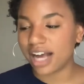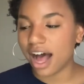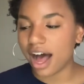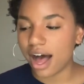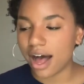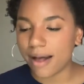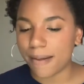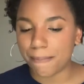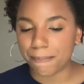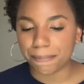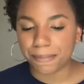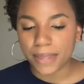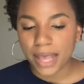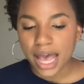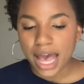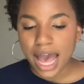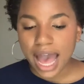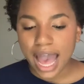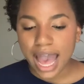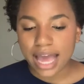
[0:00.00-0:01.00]

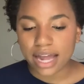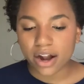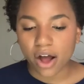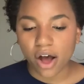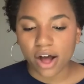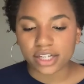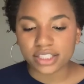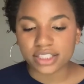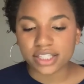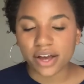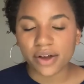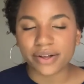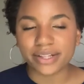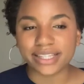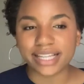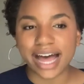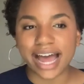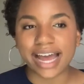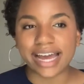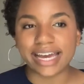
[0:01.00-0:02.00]
And also,
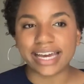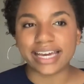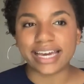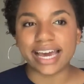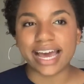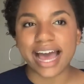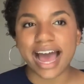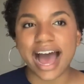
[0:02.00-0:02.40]
like,